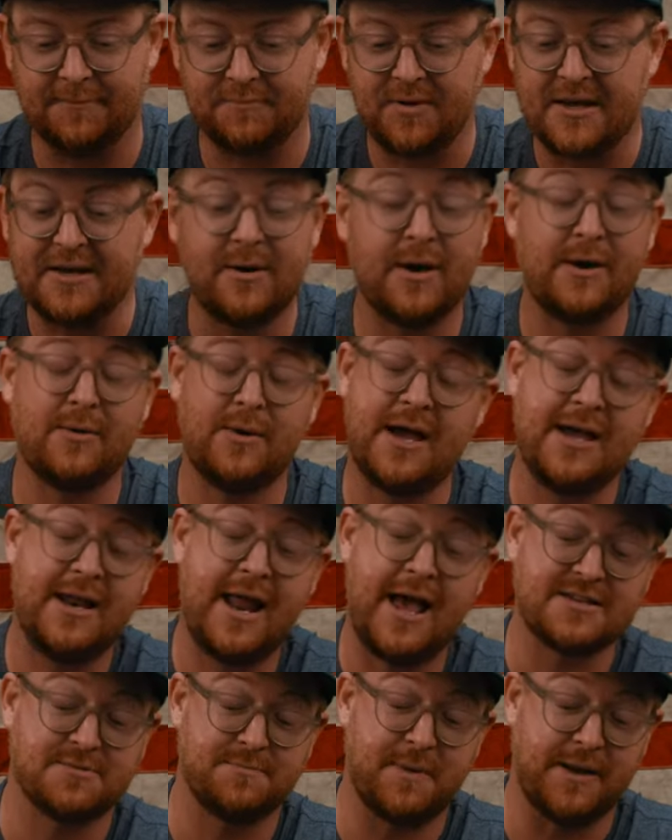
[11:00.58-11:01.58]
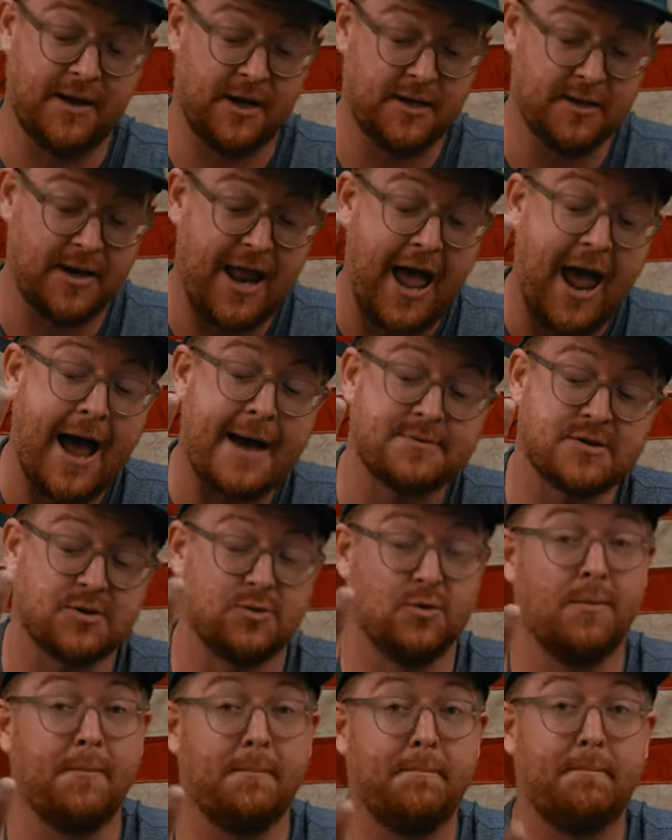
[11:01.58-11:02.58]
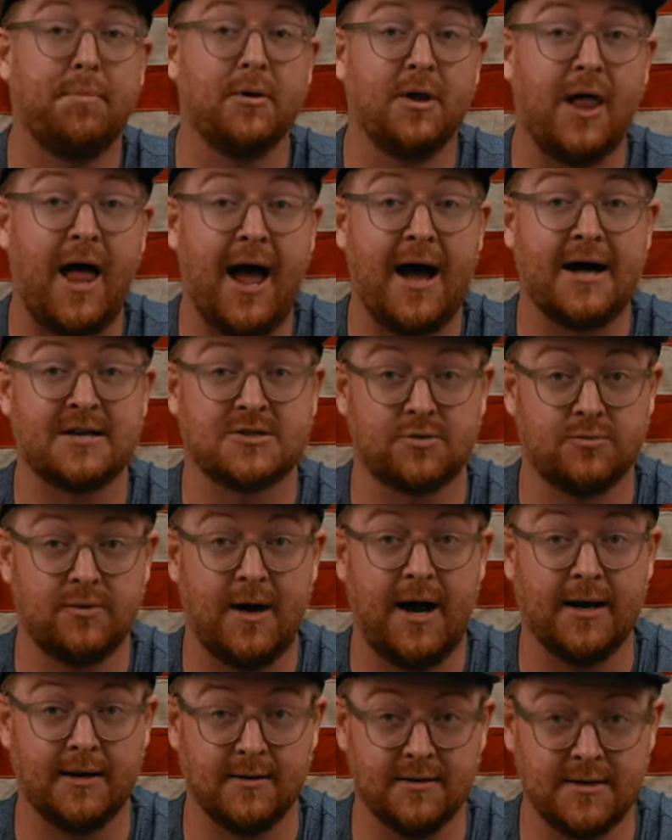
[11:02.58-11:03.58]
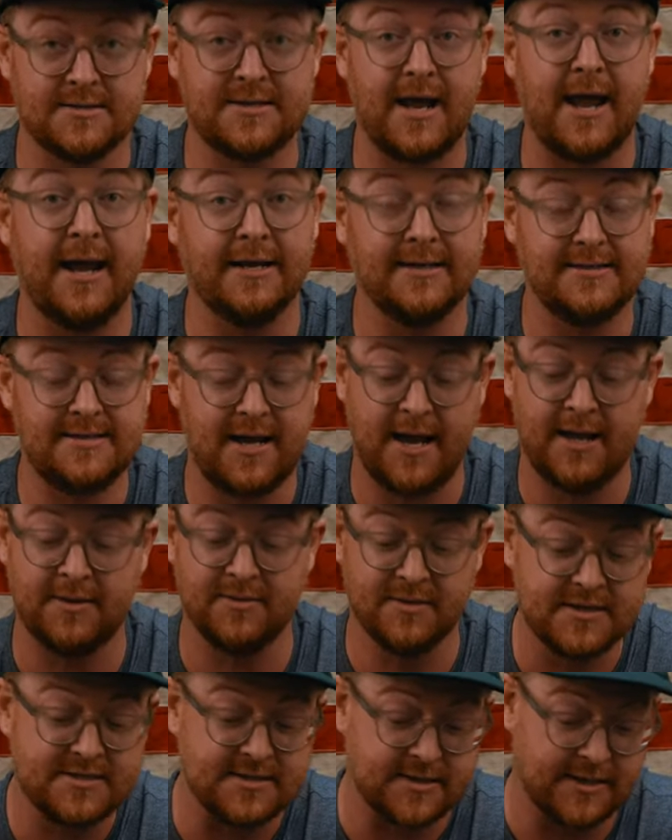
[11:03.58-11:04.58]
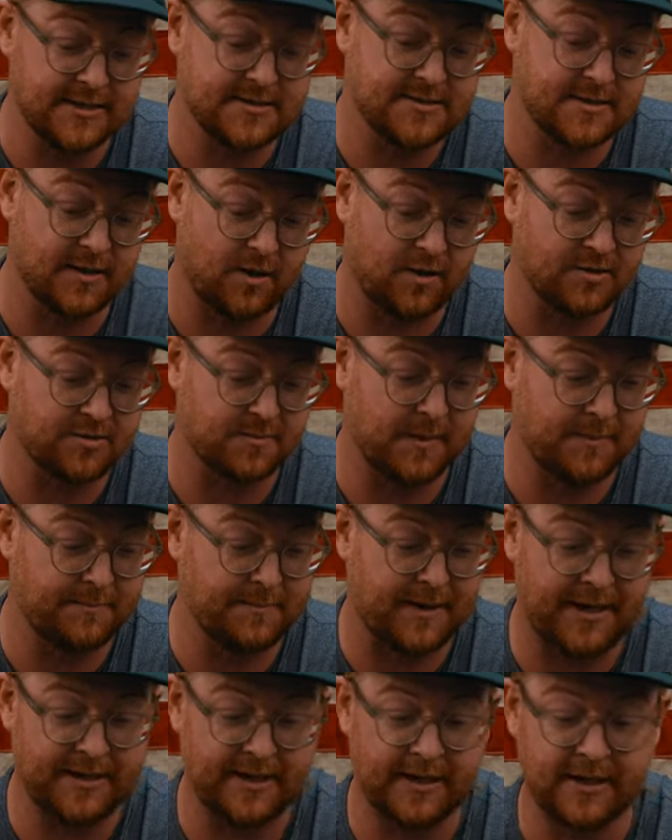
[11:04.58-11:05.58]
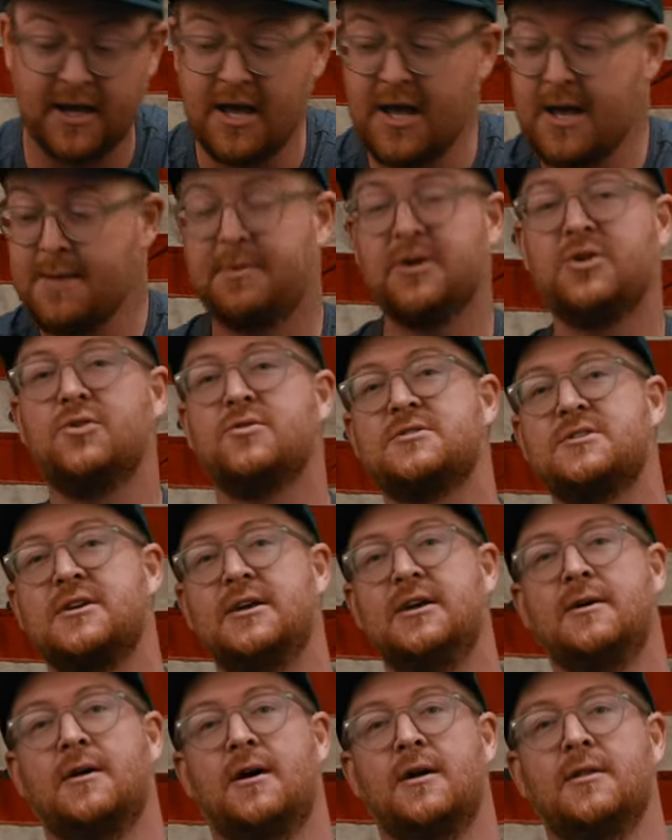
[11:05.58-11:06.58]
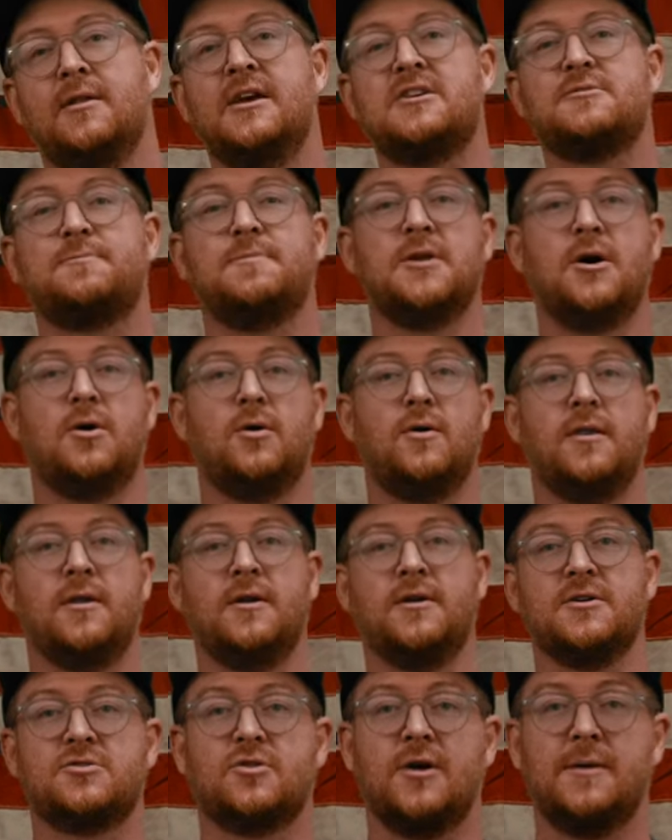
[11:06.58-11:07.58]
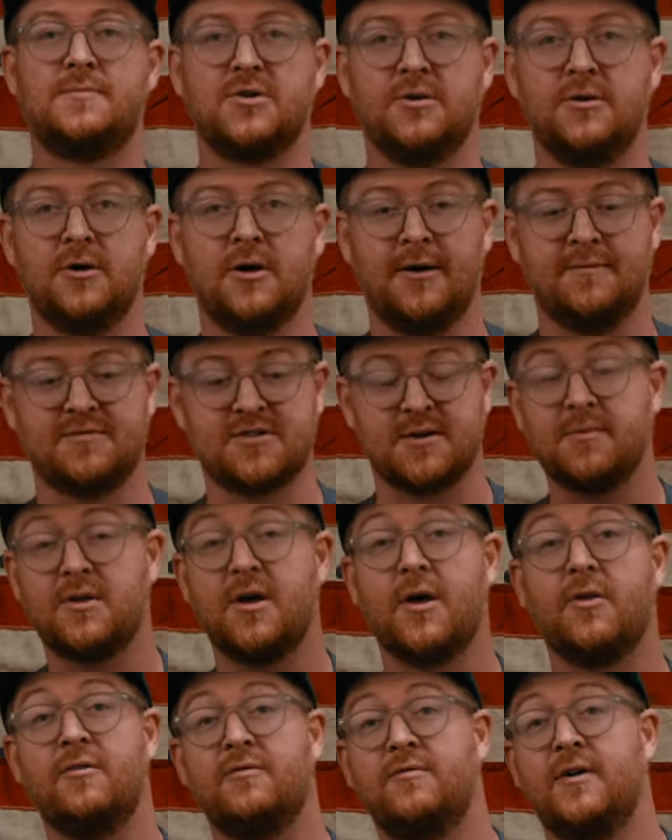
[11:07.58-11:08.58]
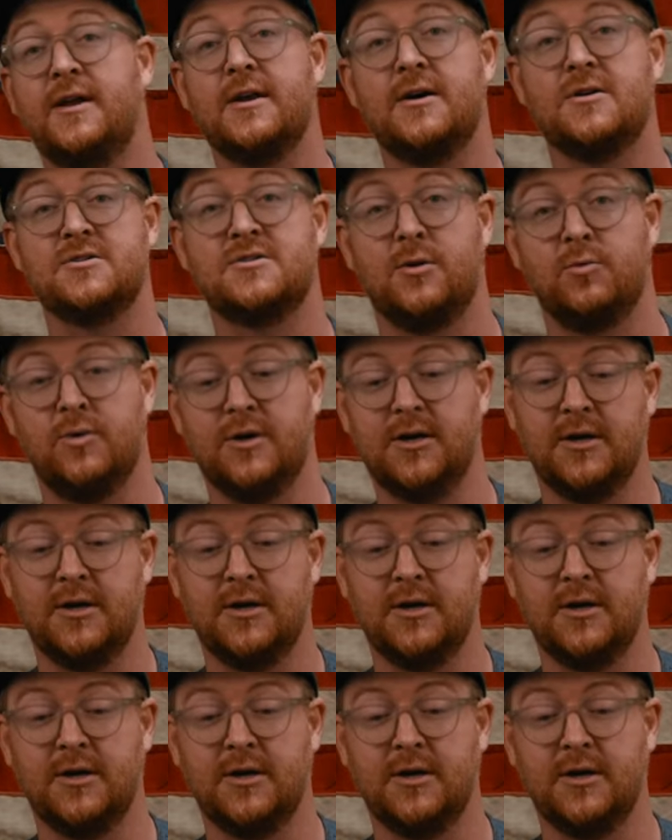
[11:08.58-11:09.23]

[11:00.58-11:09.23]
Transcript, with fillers: It has been an absolute blast riding this A-10. This is the ultimate binding, but you'll see links below in the description of some of the other videos that